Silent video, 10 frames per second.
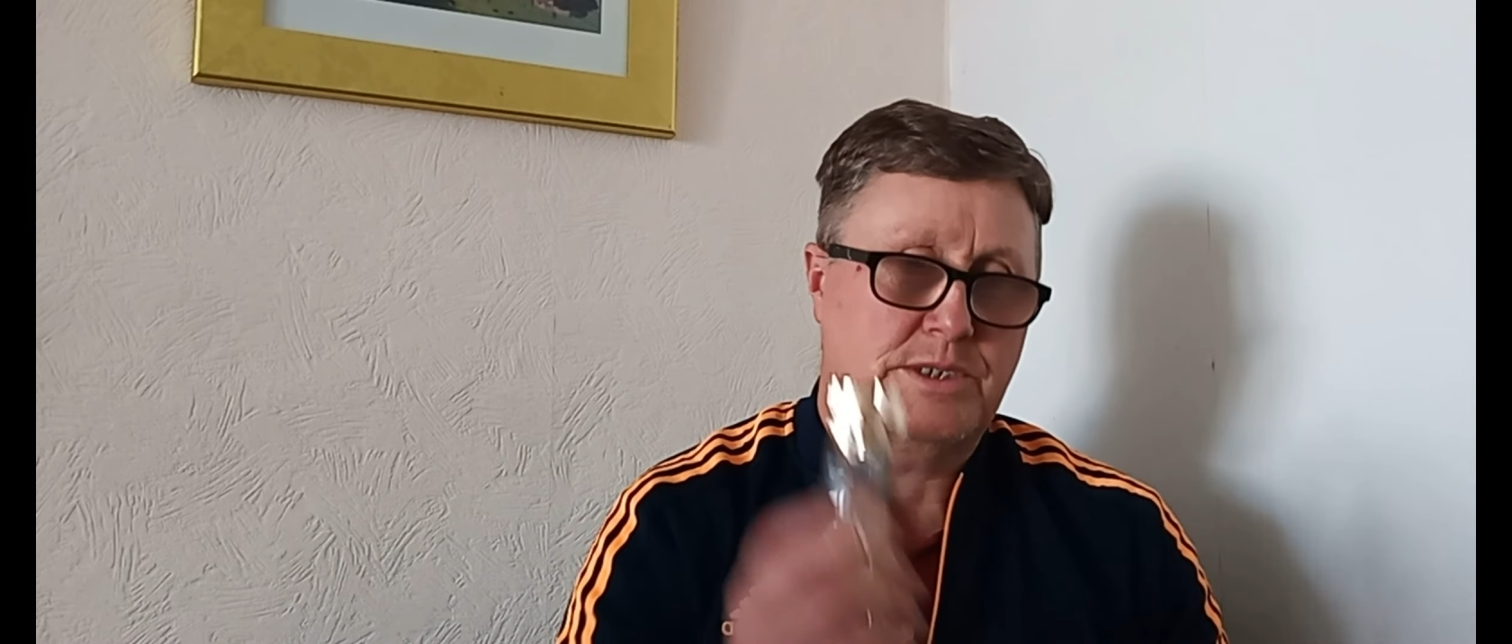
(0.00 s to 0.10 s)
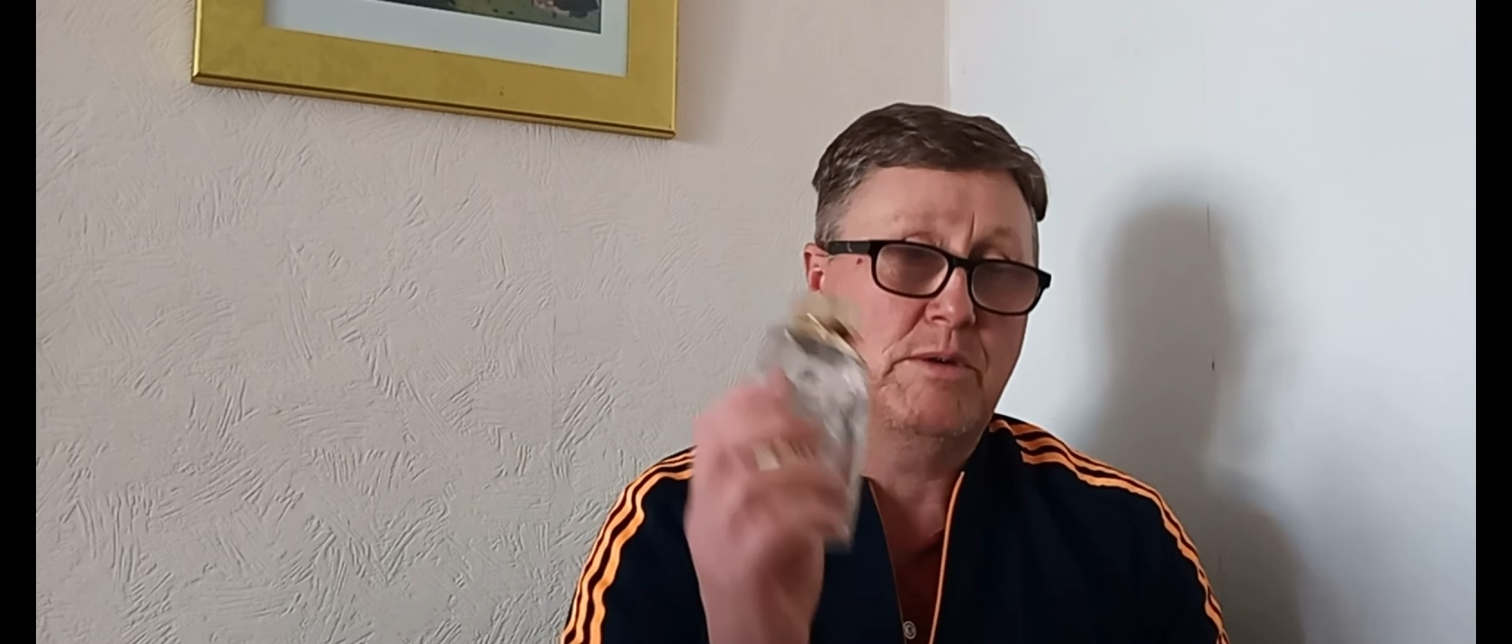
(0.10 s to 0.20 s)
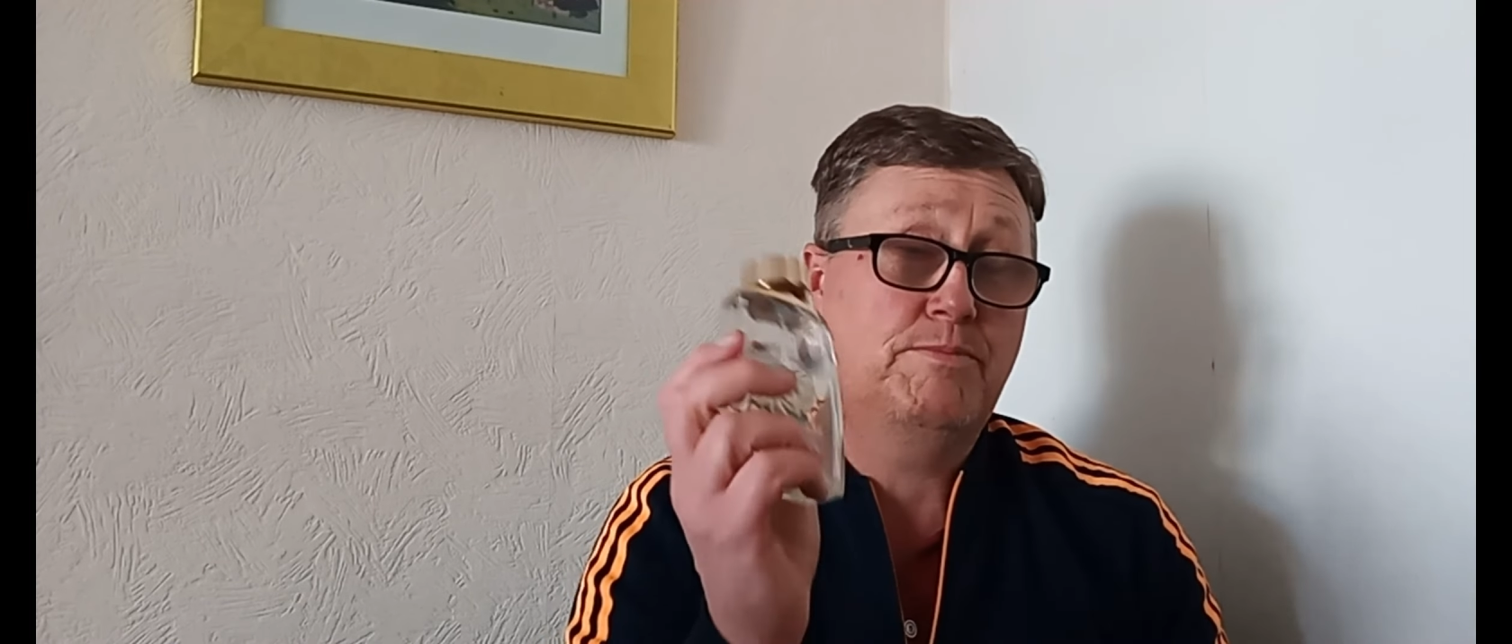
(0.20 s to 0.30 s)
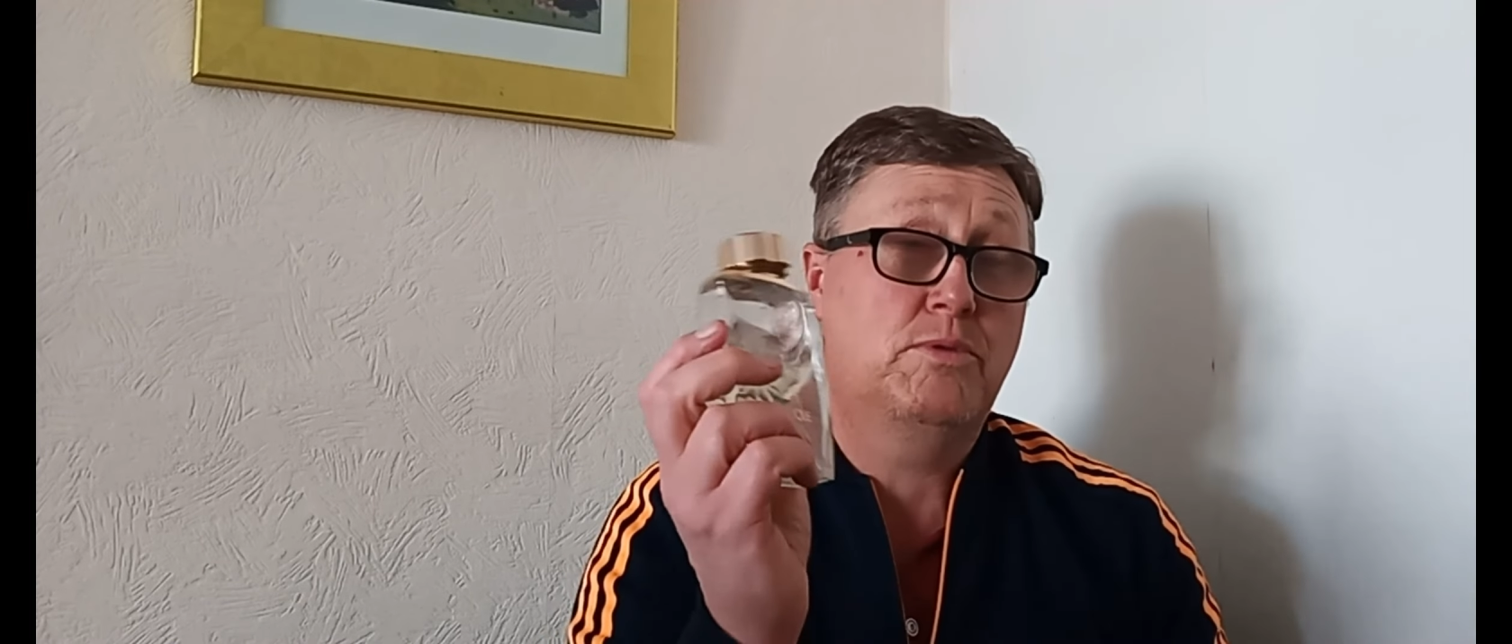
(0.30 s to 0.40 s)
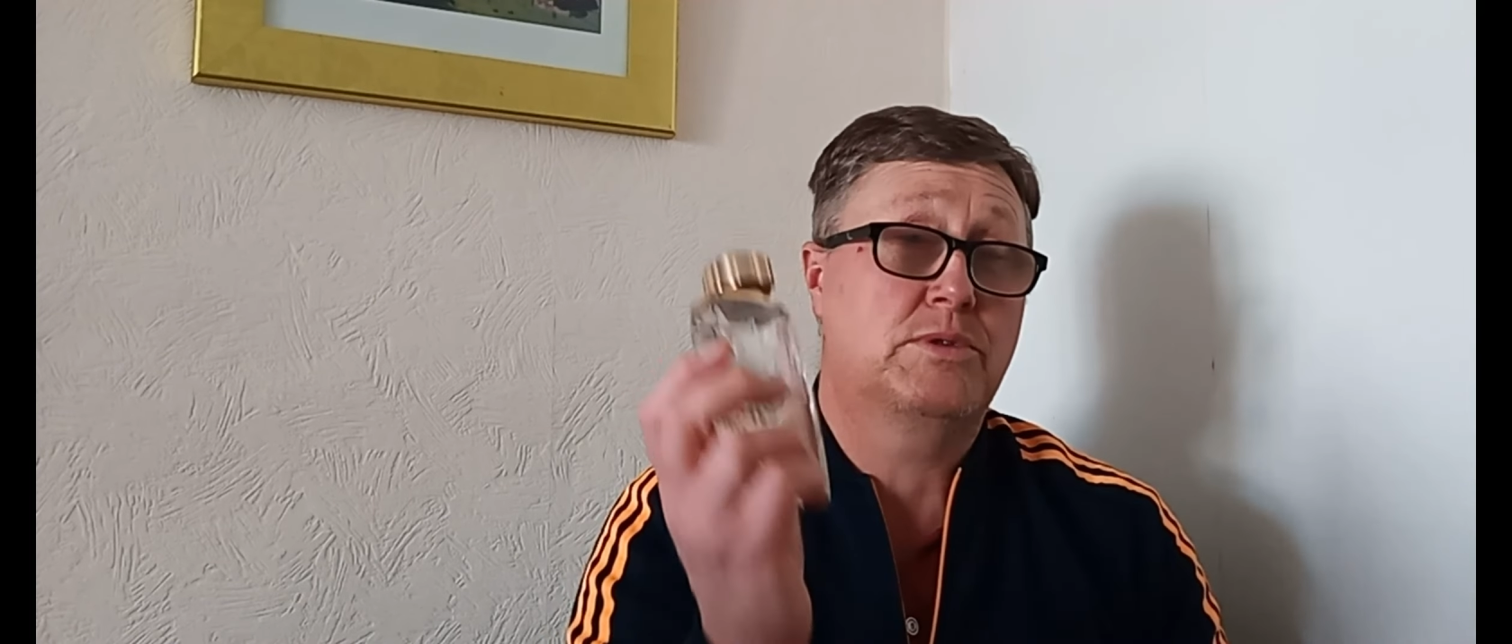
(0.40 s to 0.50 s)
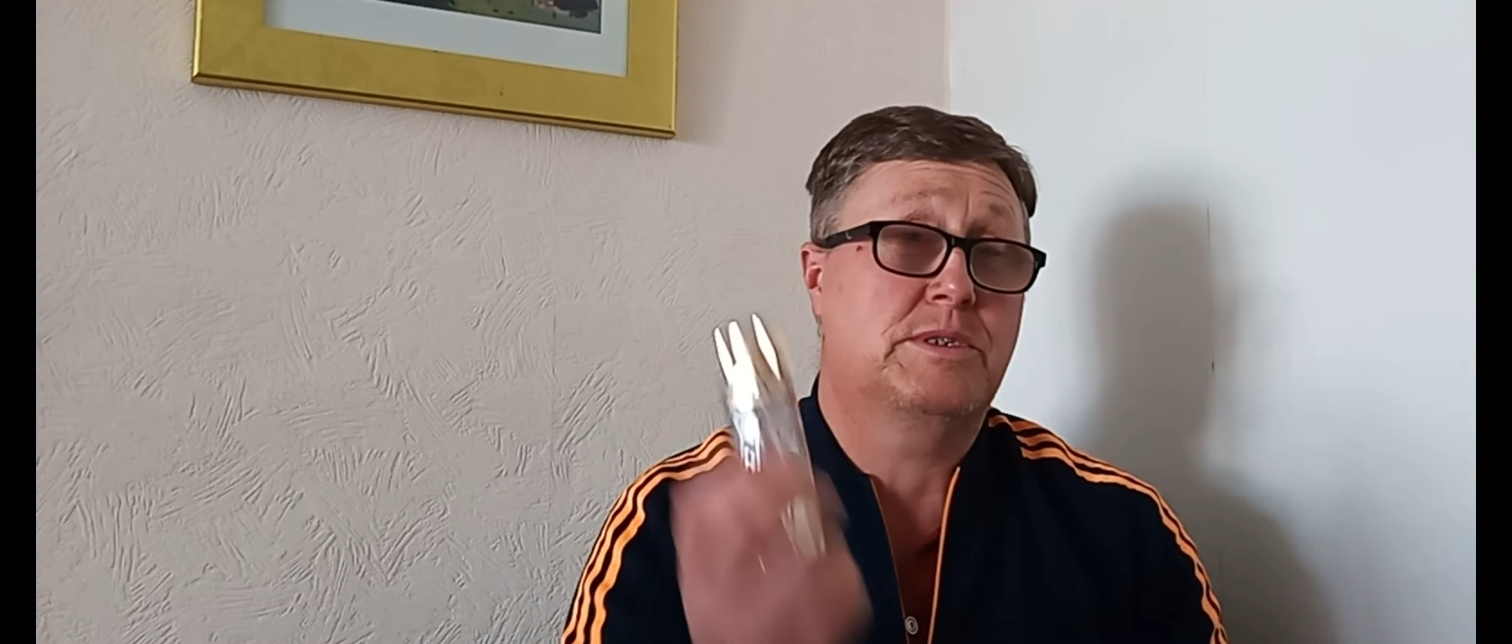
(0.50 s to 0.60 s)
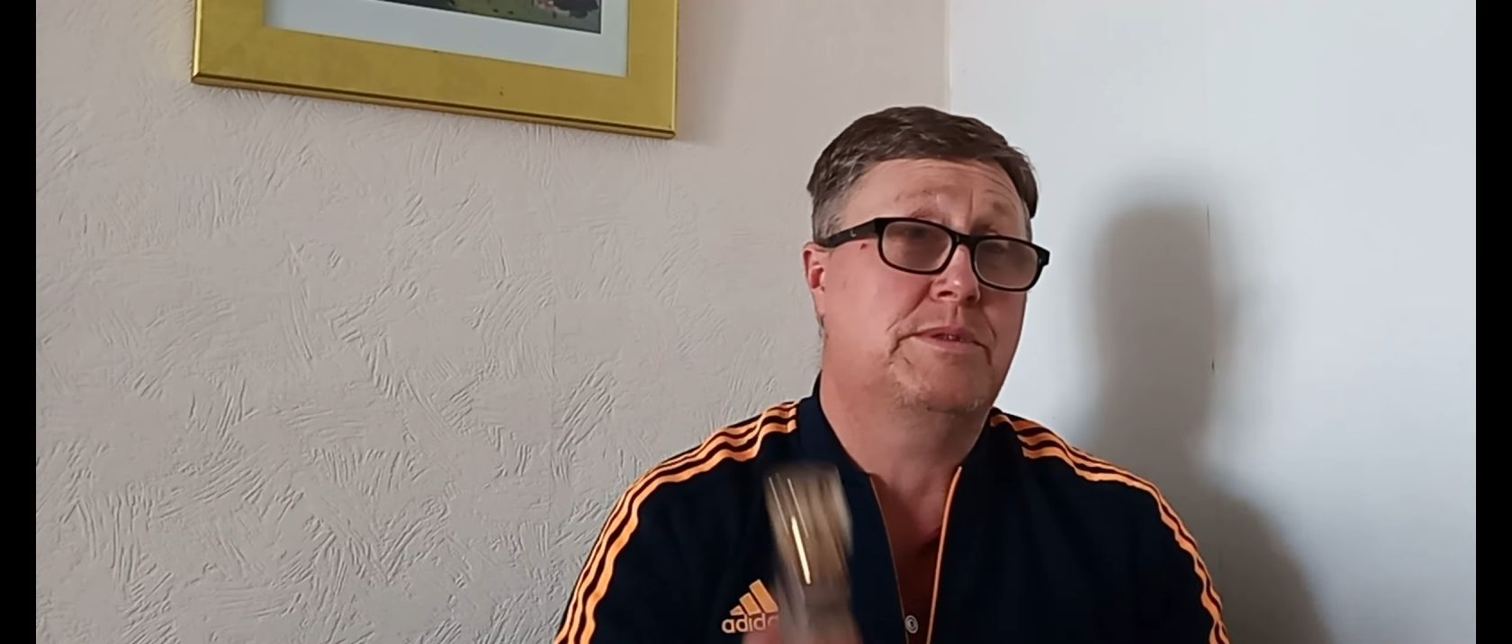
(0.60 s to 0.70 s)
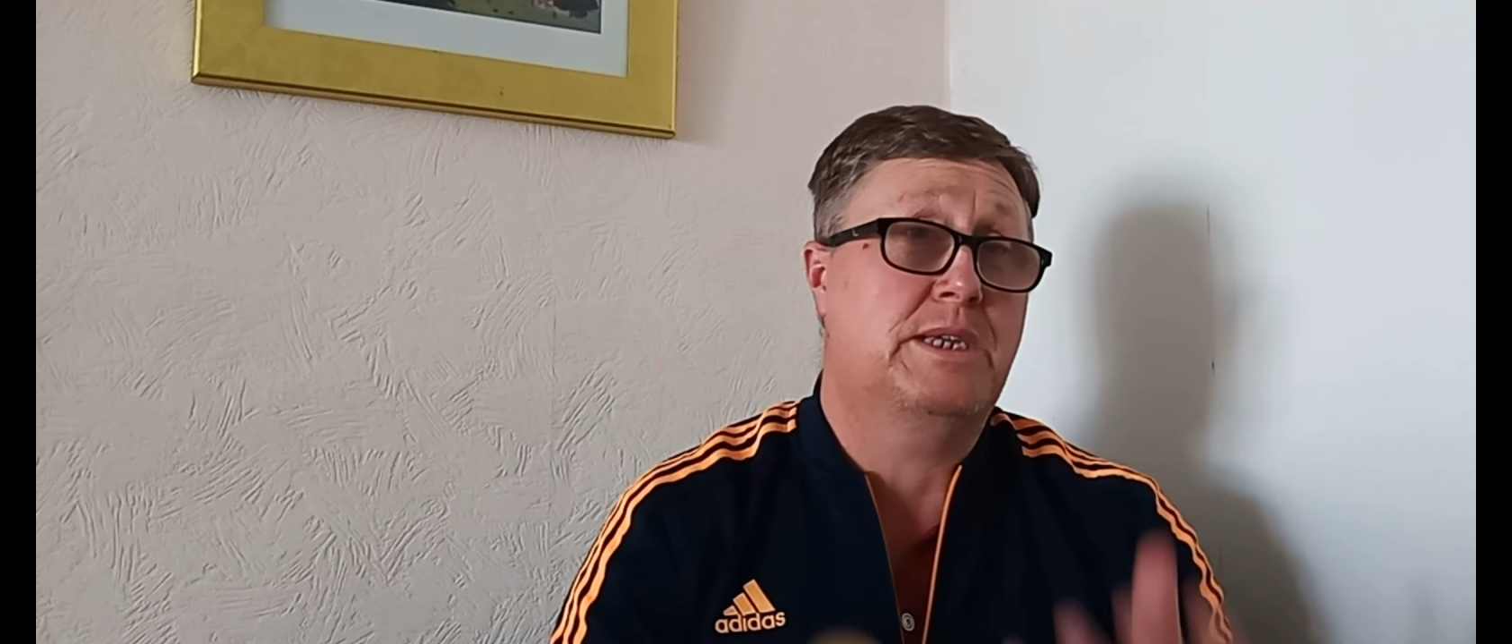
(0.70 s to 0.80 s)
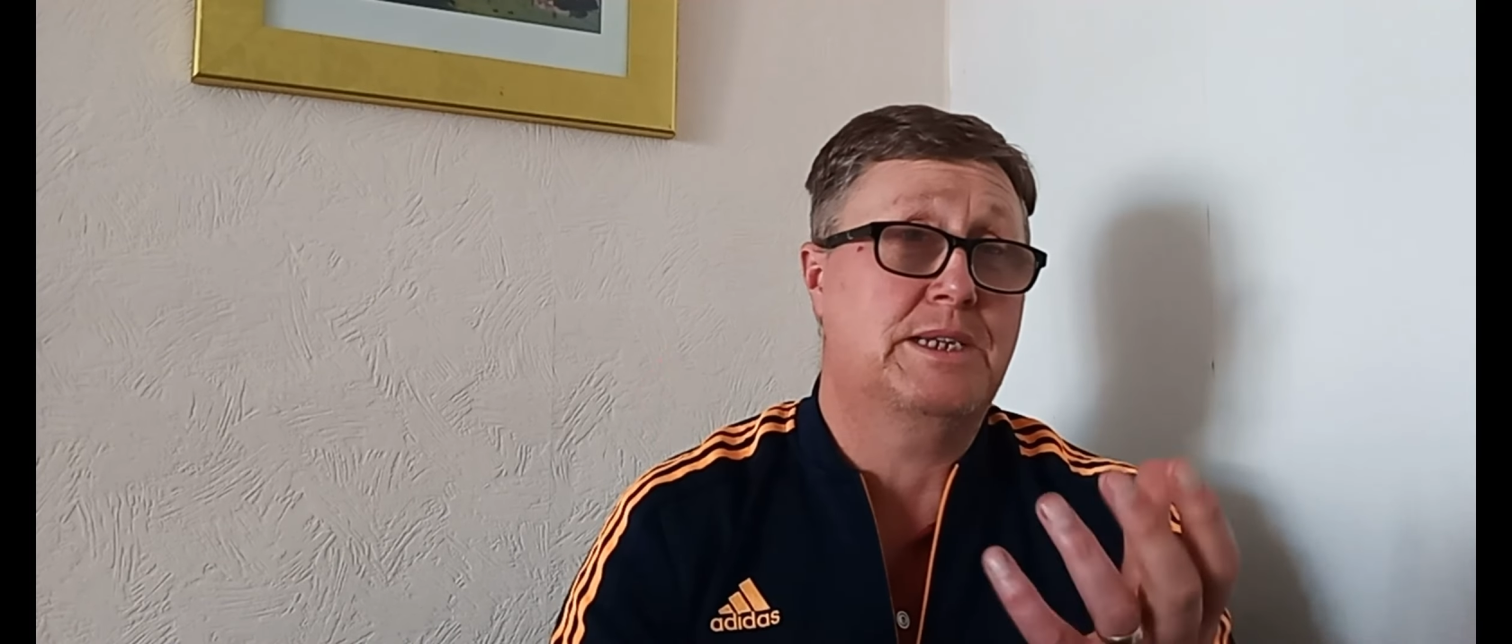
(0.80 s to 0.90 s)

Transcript: So I bought it with the